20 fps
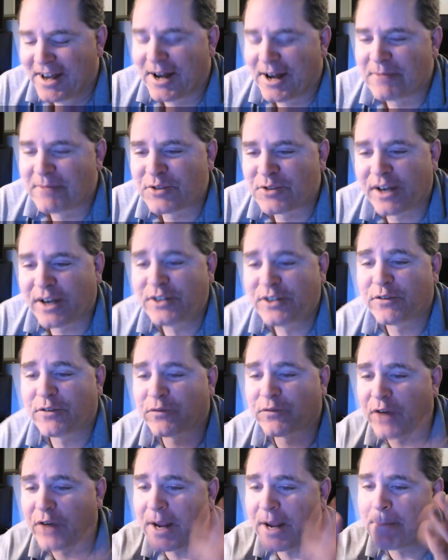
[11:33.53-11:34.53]
I'm trying
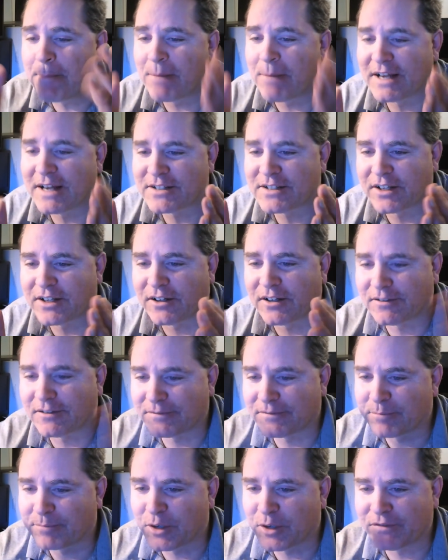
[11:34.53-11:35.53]
to frame myself
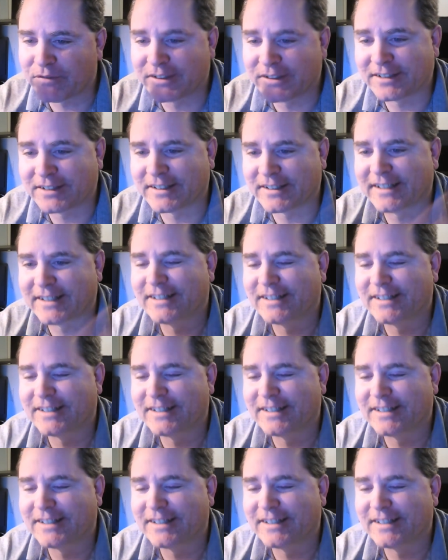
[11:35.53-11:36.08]
perfectly